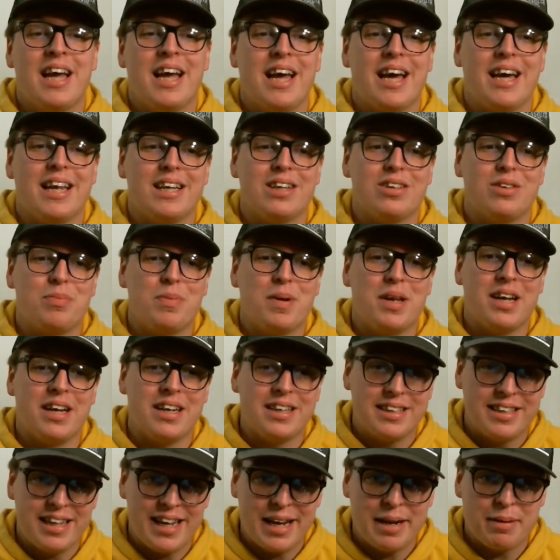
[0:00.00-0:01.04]
And it's been a
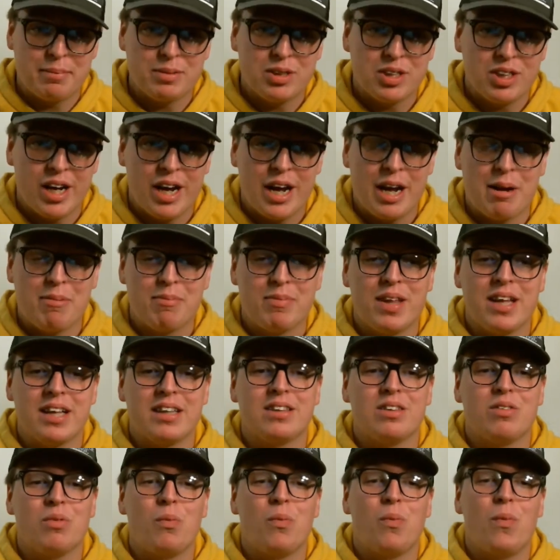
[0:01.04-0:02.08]
damn shame
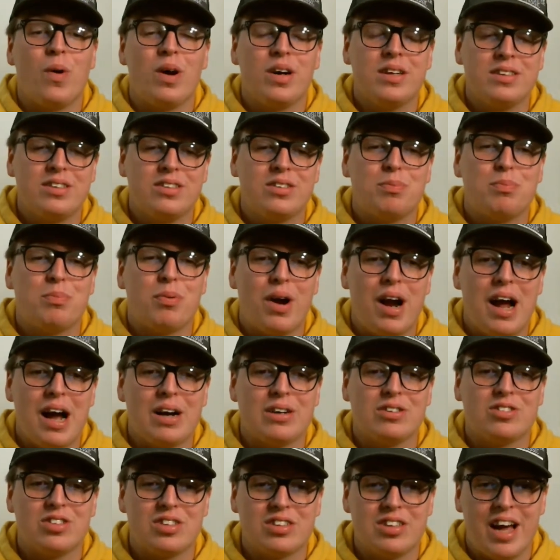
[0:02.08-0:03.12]
that the once
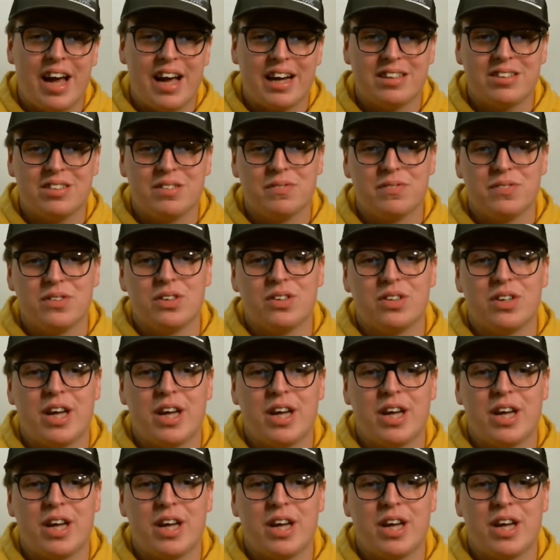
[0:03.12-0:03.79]
proud Sacksonville